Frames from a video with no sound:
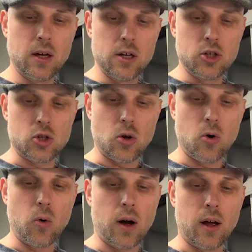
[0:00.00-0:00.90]

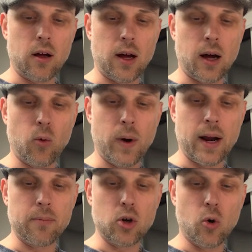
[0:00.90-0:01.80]
So when
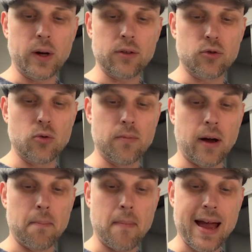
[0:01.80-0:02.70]
I'm going through
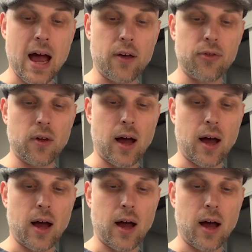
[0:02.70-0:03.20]
my math,